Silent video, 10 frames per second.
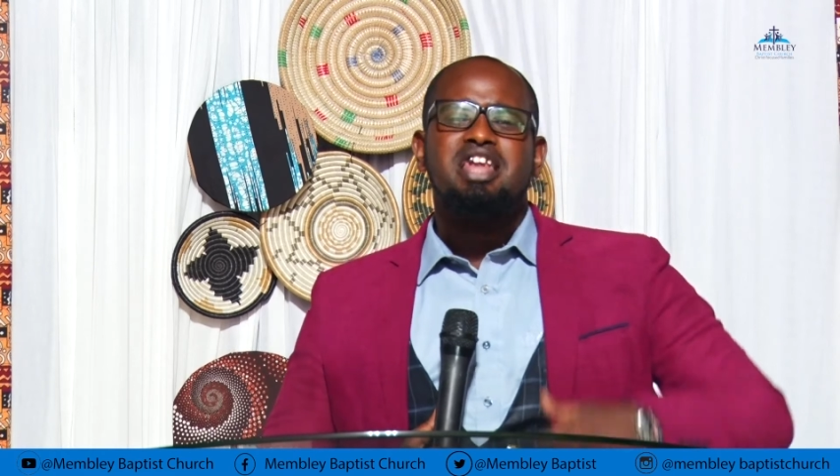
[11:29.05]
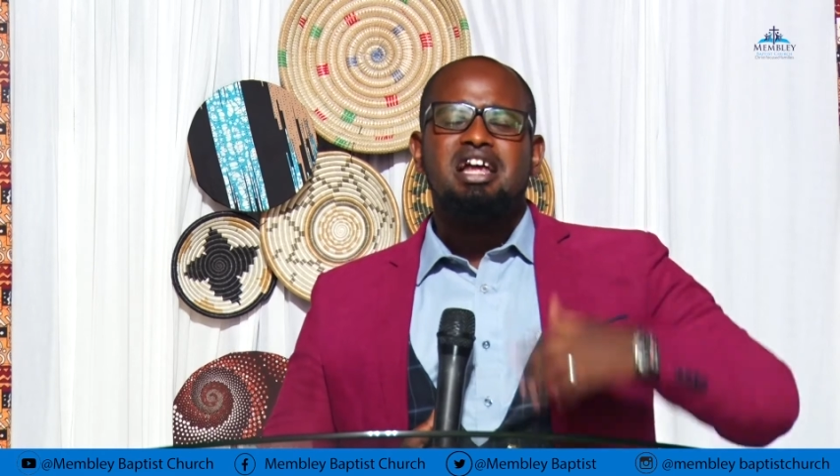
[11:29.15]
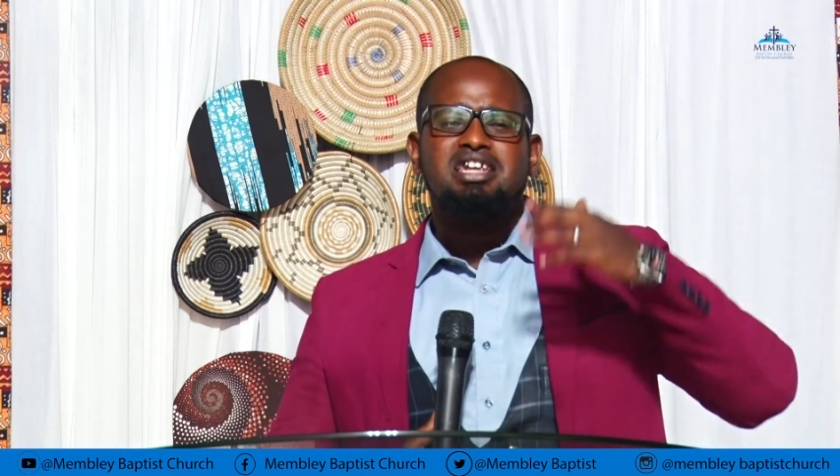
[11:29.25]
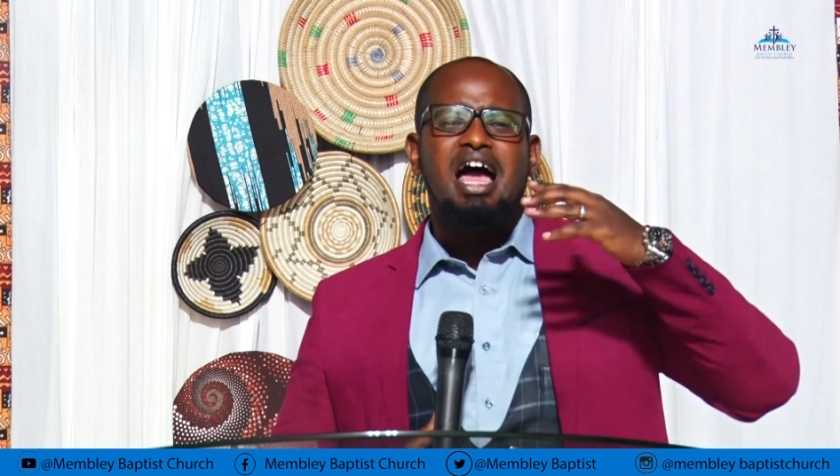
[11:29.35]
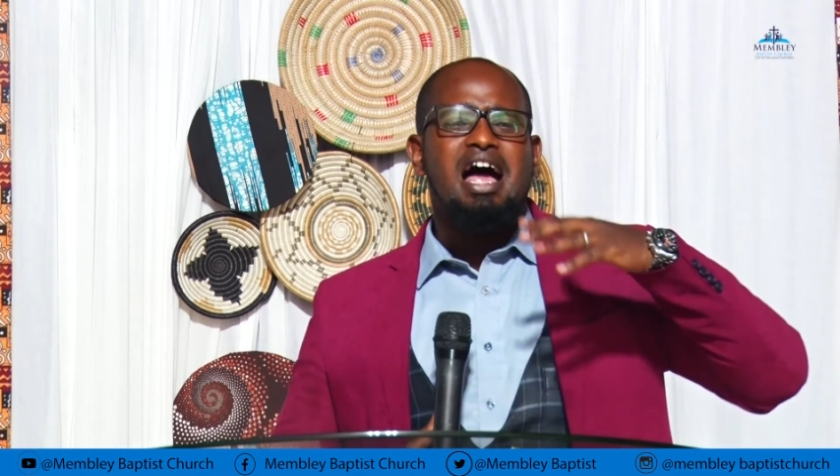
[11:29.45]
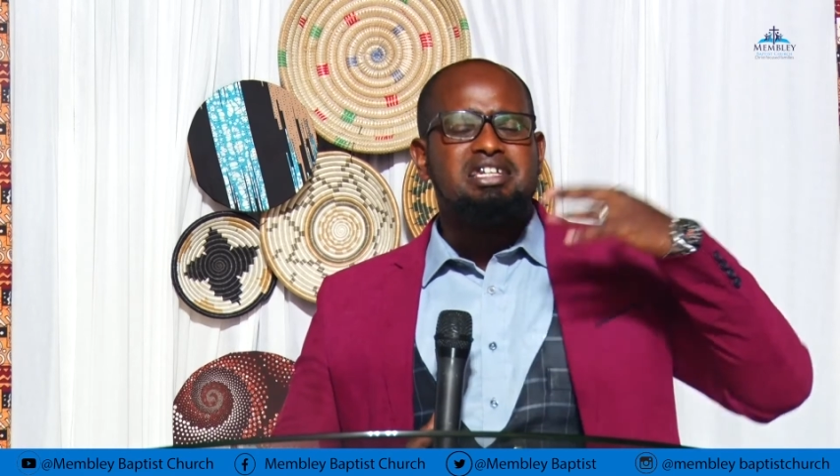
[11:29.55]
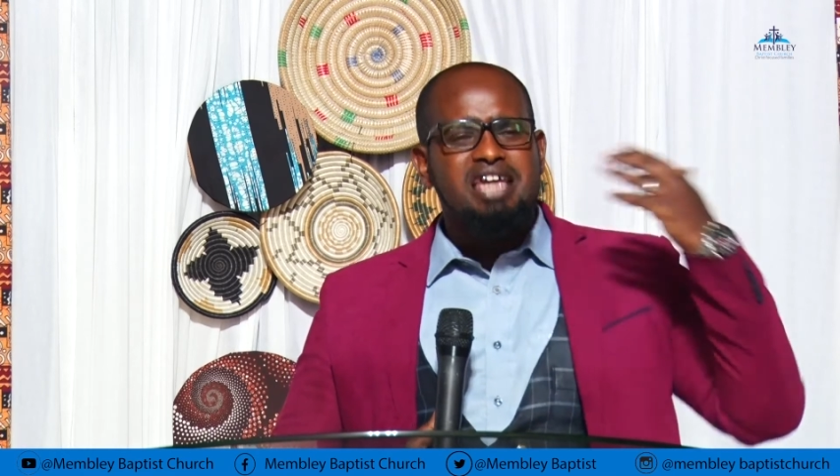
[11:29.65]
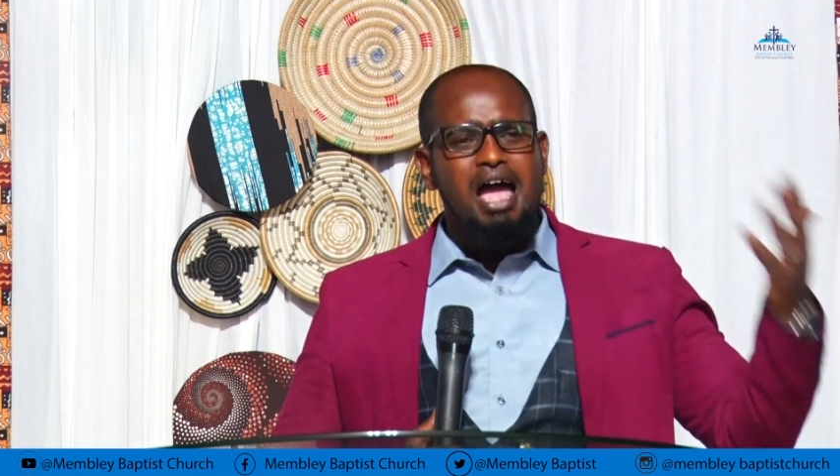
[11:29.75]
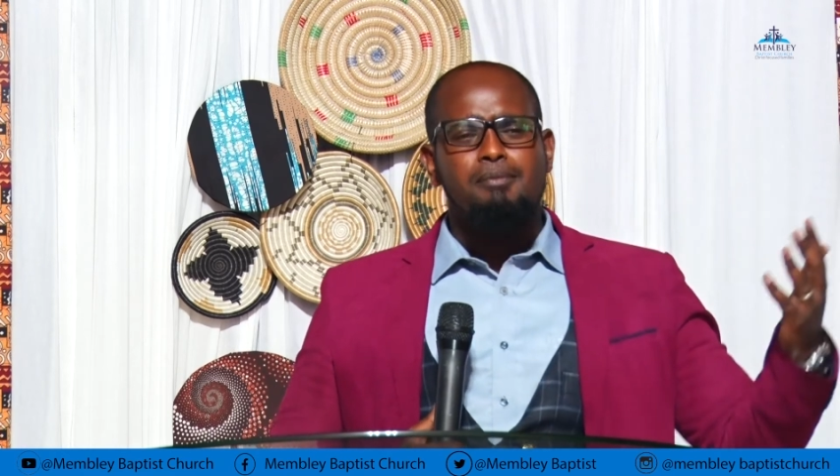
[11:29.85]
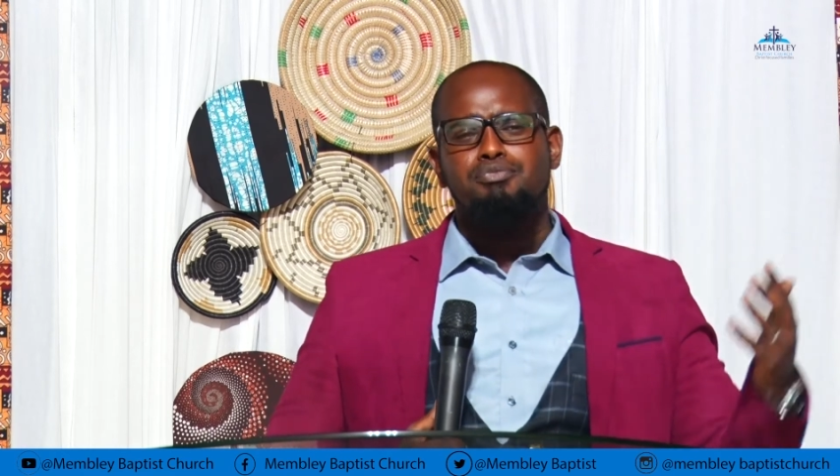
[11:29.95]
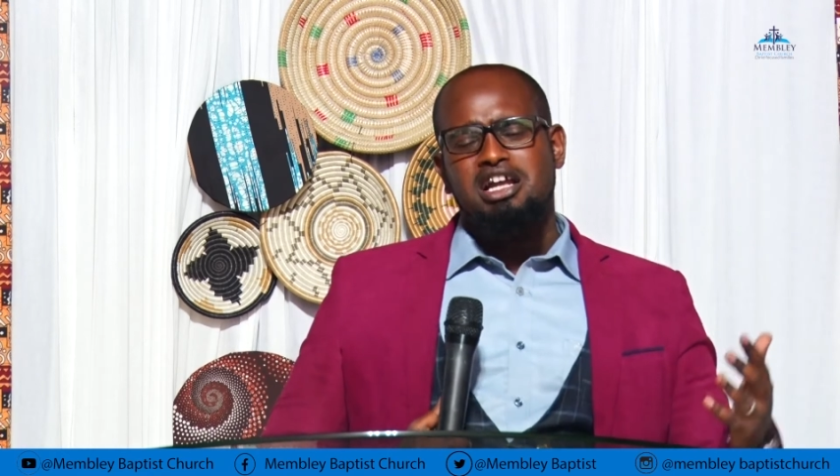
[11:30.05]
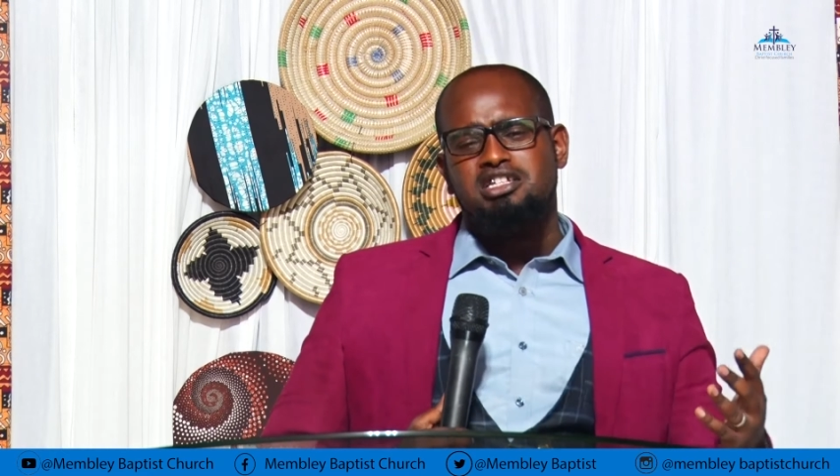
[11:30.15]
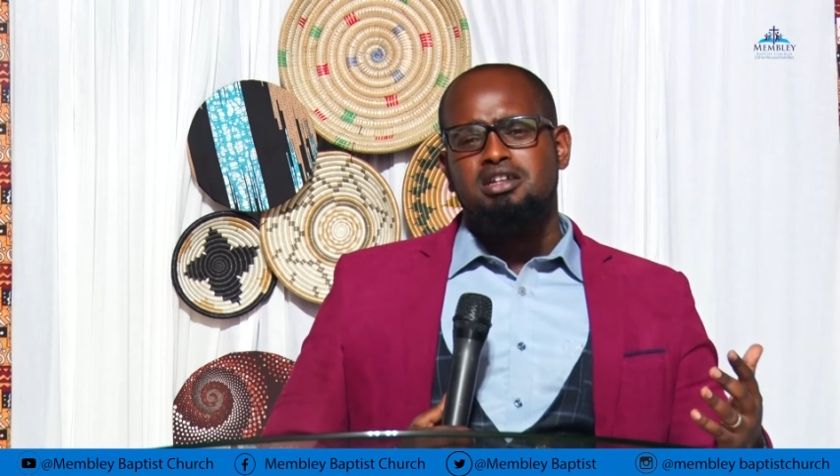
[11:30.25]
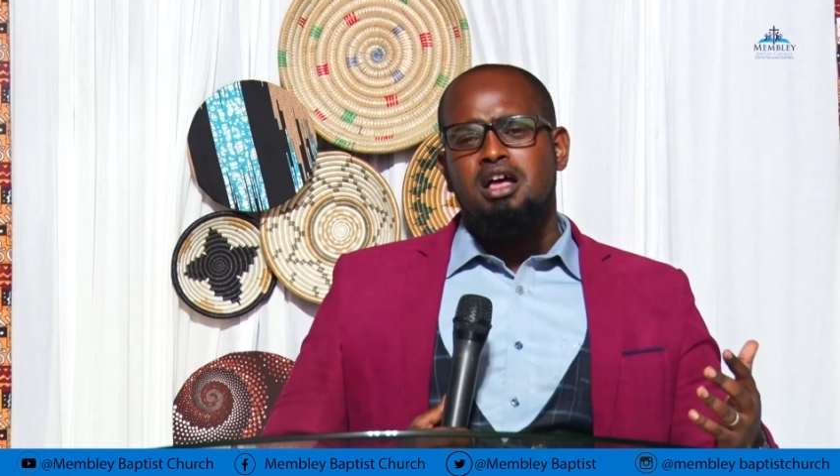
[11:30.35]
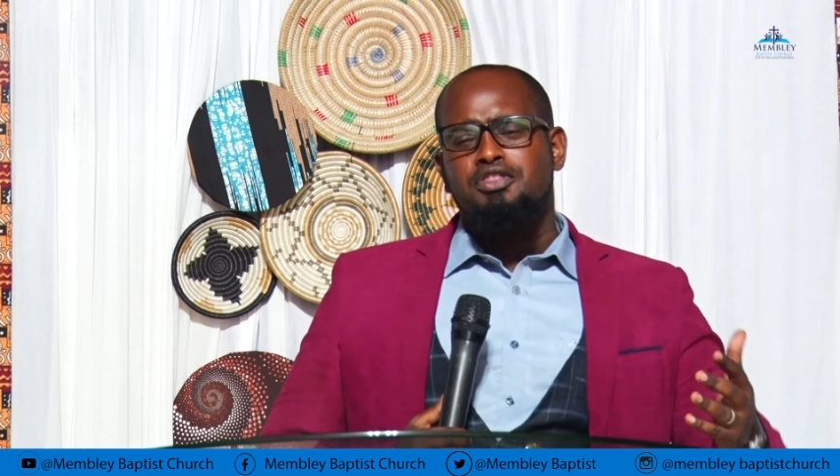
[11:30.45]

in a time that